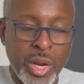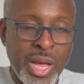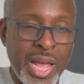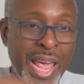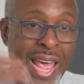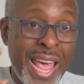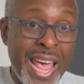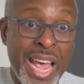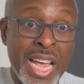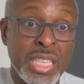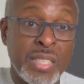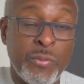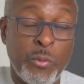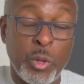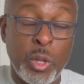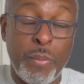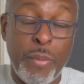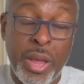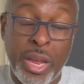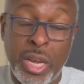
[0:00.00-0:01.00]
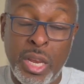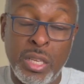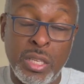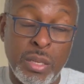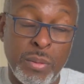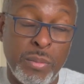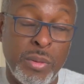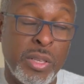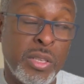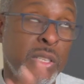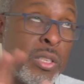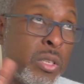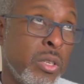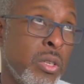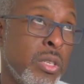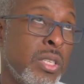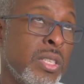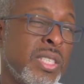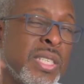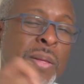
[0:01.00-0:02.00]
asked for the mechanisms,
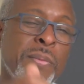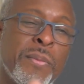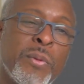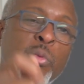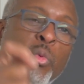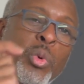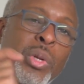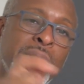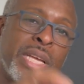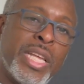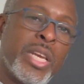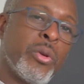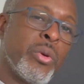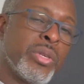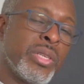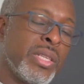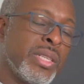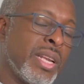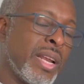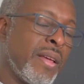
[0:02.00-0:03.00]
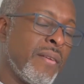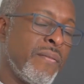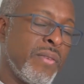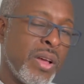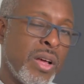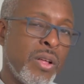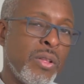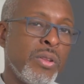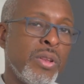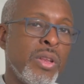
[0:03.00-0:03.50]
something really interesting that I found